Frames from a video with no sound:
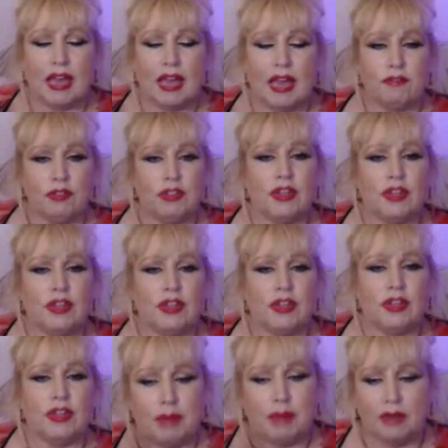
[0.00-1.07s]
everything
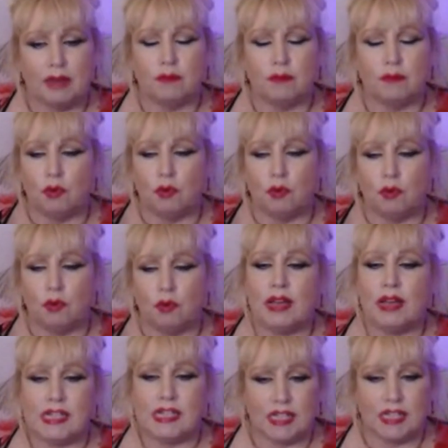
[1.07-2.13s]
is being brought out
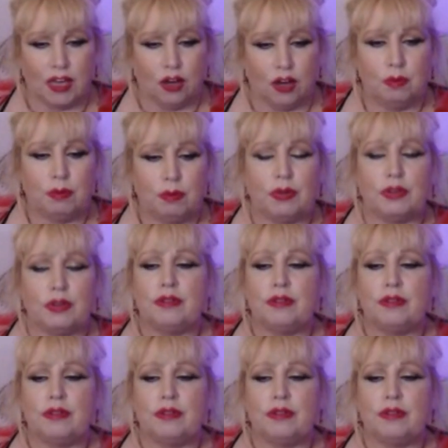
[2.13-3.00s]
into the open,